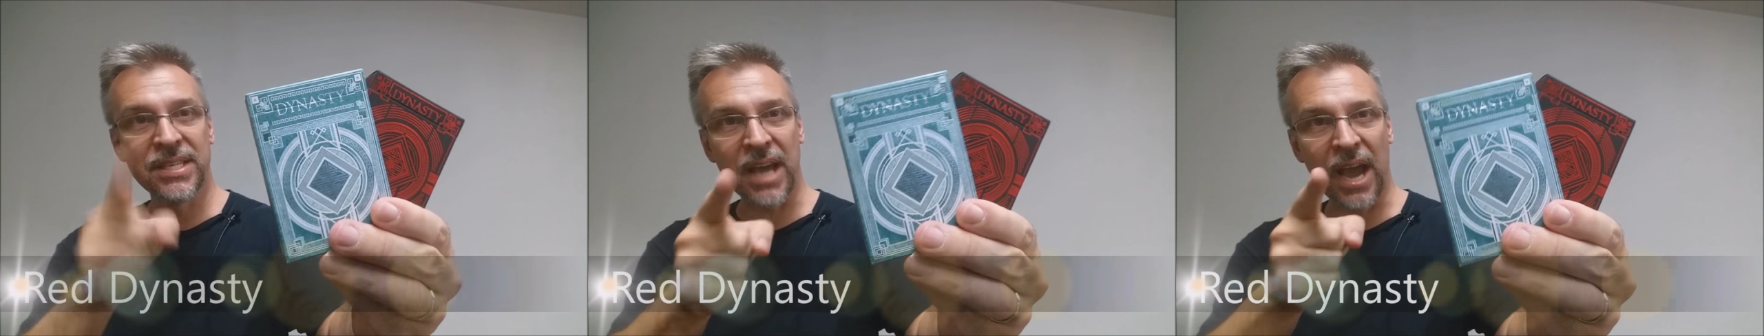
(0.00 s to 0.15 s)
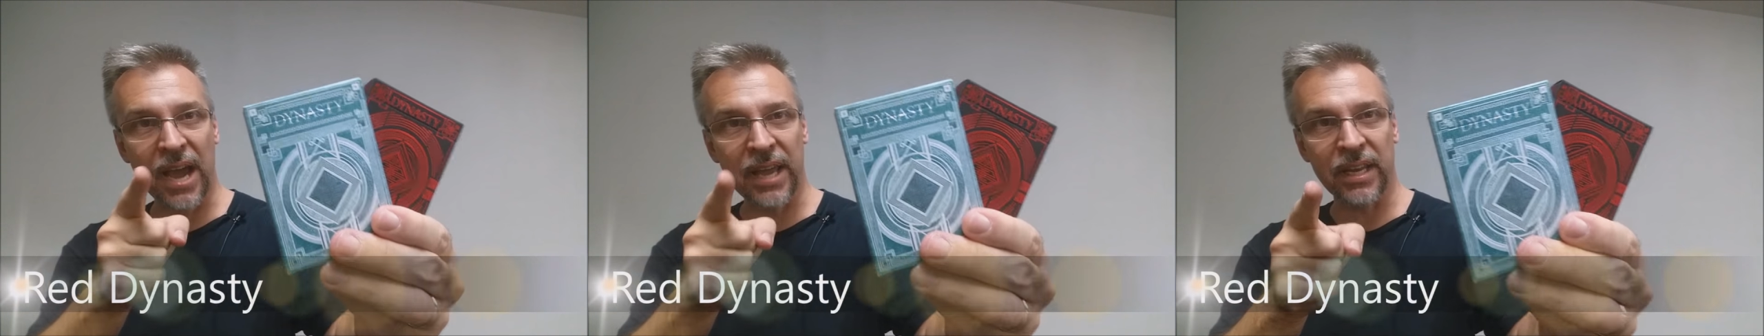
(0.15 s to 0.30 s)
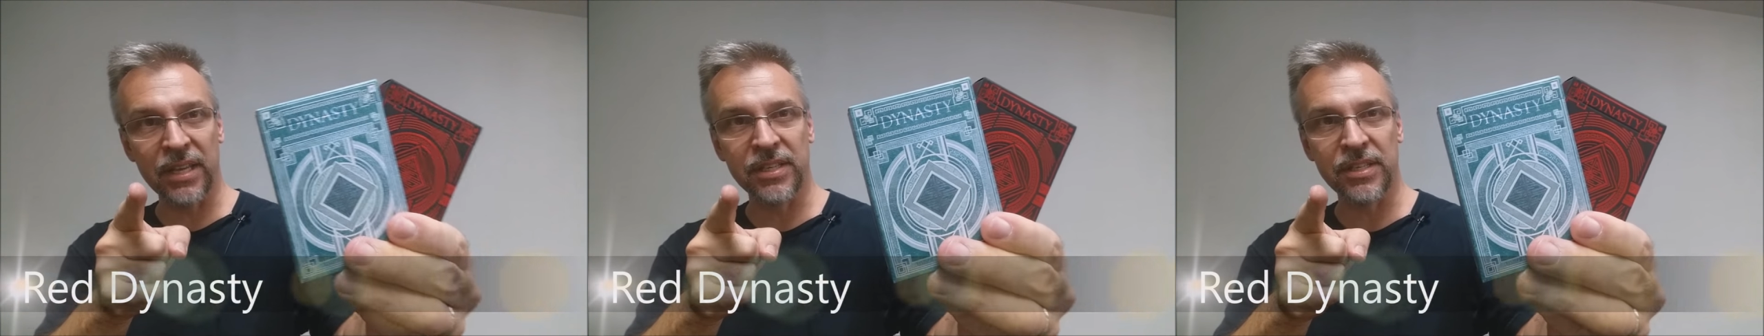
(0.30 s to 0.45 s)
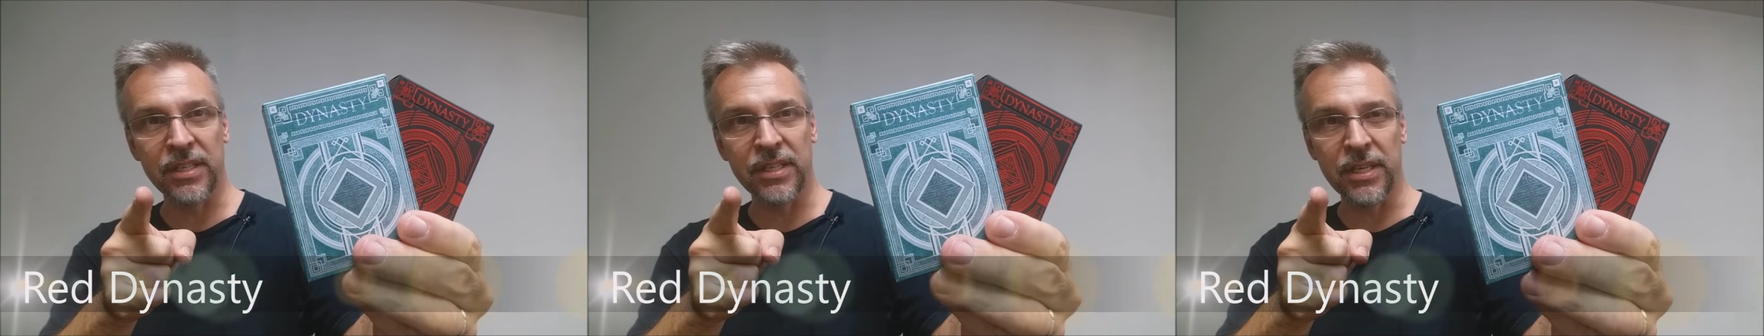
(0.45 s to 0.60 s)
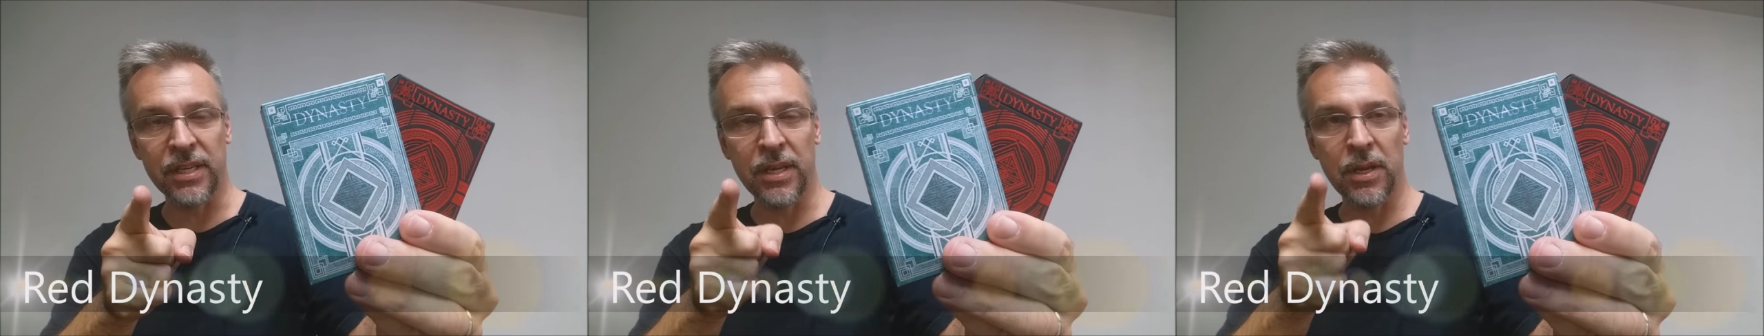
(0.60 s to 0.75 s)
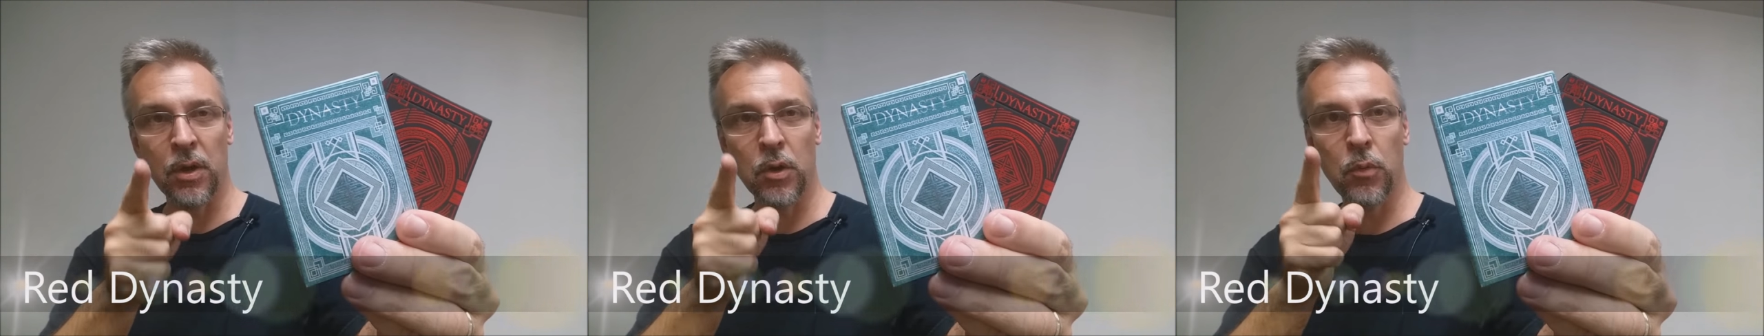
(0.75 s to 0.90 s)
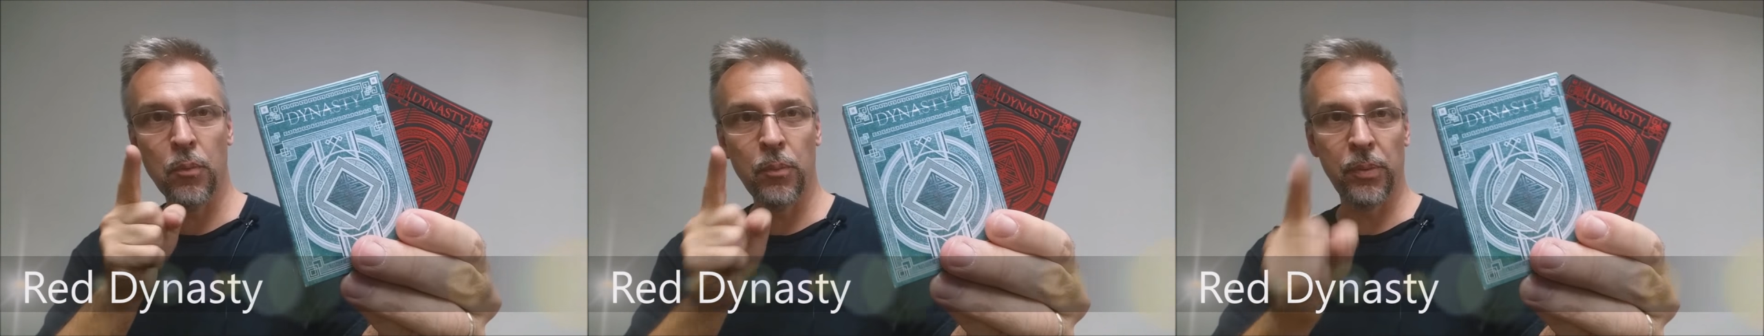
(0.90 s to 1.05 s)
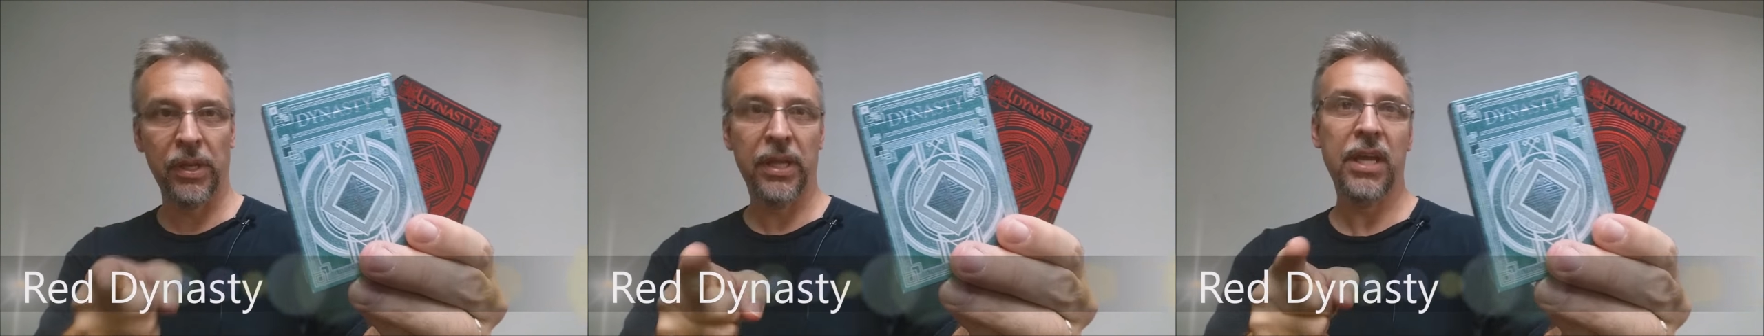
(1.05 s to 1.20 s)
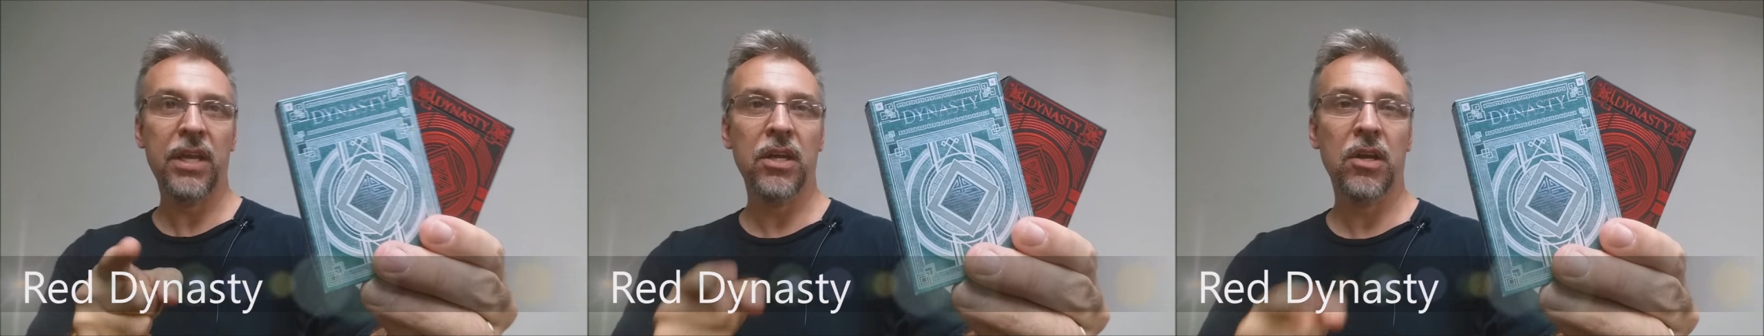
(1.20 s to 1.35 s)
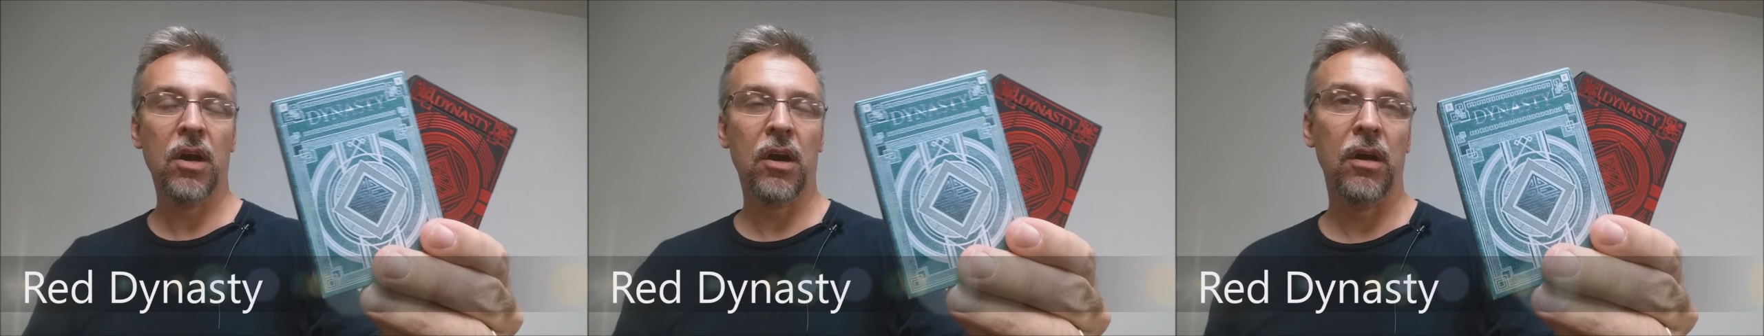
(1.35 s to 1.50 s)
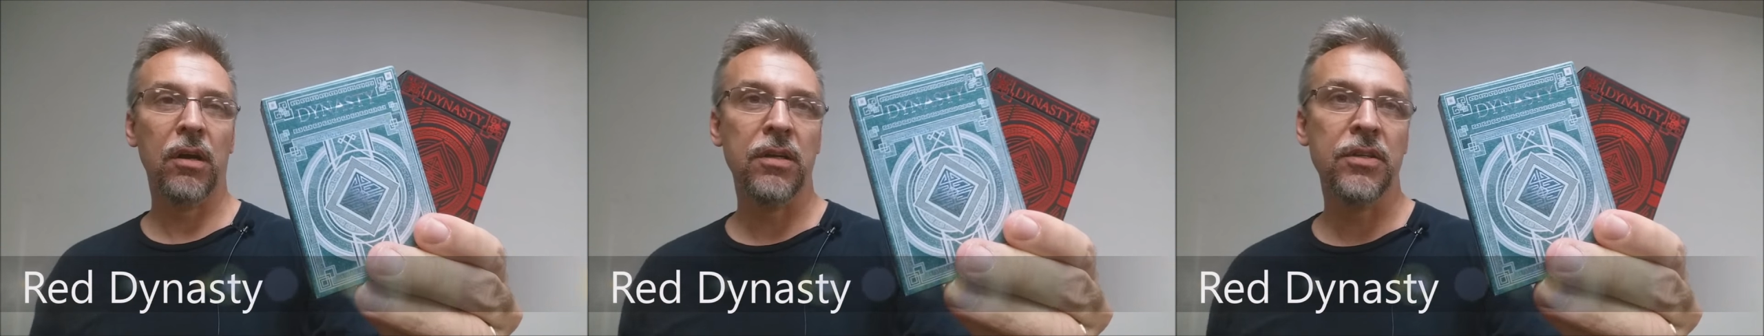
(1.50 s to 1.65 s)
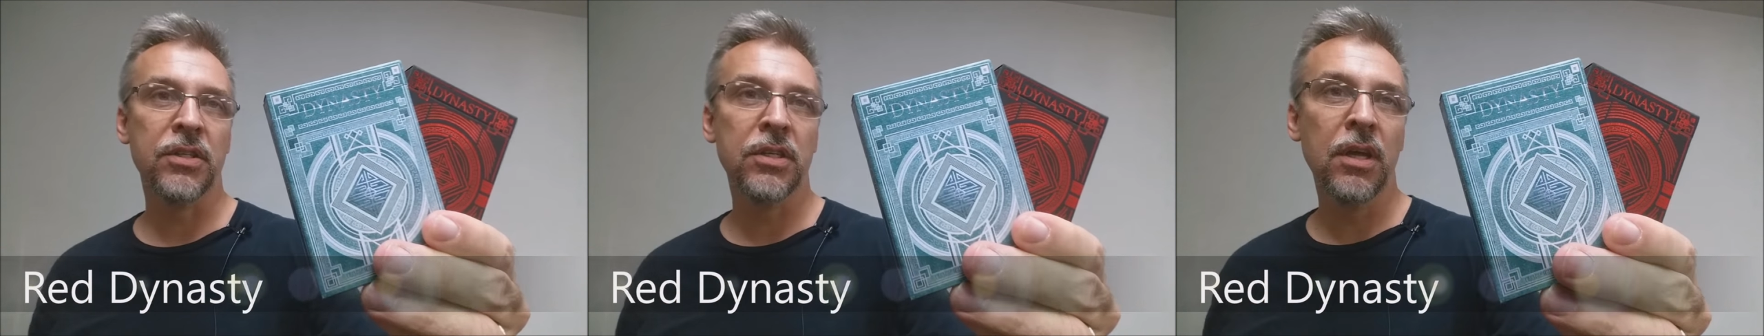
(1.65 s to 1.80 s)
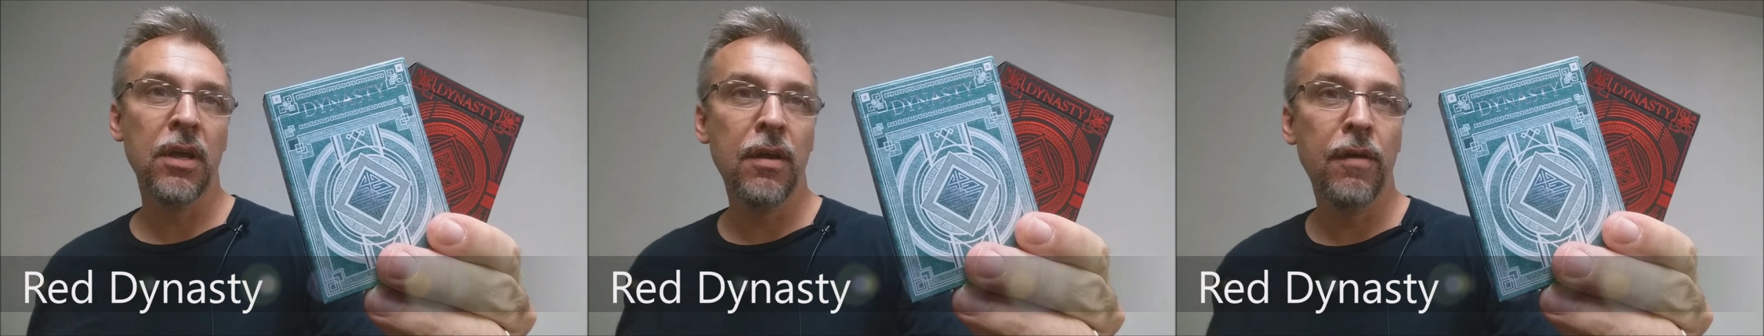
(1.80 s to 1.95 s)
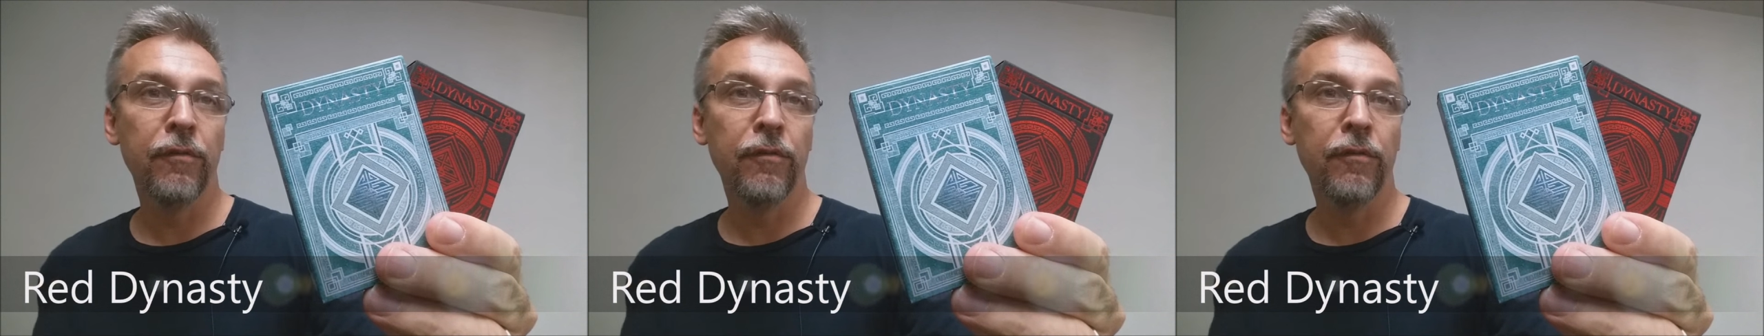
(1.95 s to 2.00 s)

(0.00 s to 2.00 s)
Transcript: Dynasty playing cards